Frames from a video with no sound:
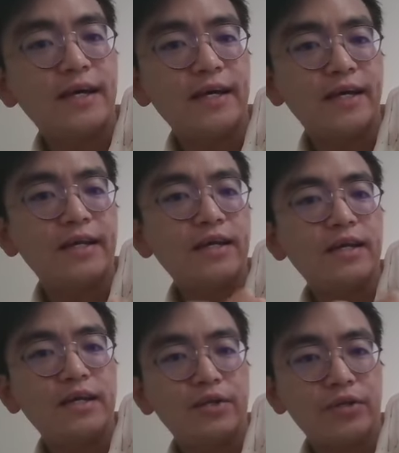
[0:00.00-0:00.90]
8,
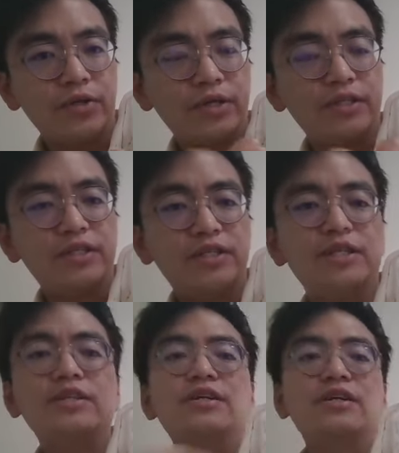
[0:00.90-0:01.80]
9,
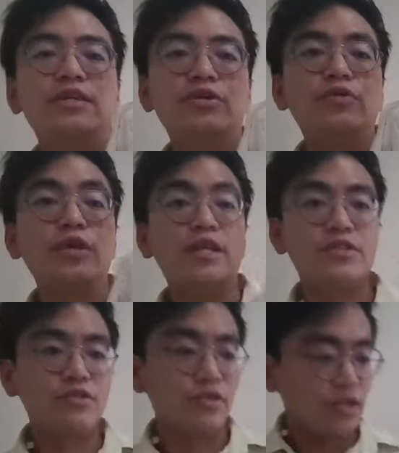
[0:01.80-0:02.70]
10, and then you
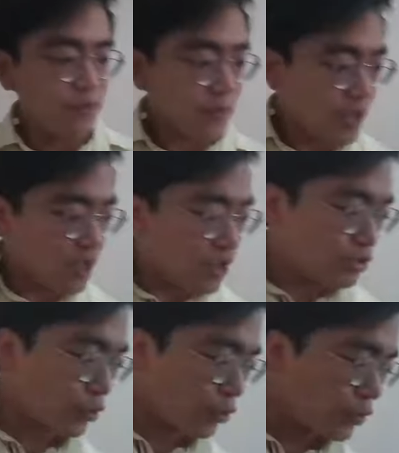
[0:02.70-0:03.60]
release. Okay,
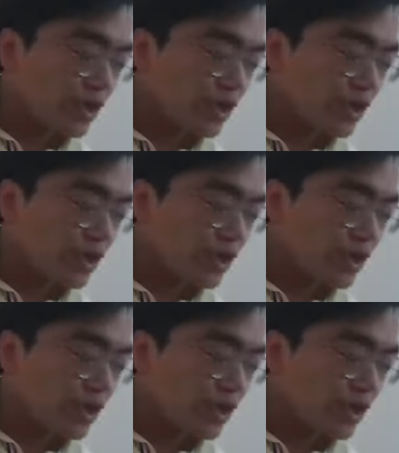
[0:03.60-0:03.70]
so